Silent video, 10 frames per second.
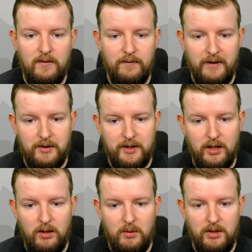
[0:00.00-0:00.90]

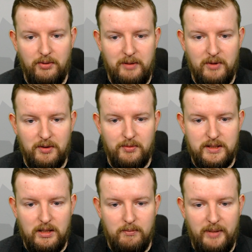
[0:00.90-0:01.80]
Vertigo with a 3-month
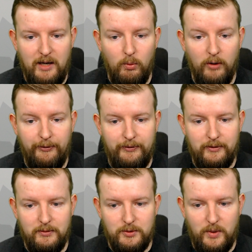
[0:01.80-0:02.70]
resub.
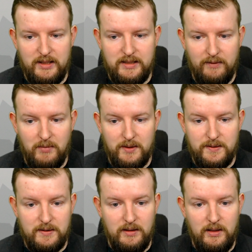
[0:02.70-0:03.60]
Beowulf, 27
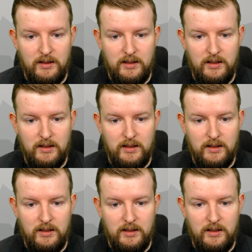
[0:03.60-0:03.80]
months.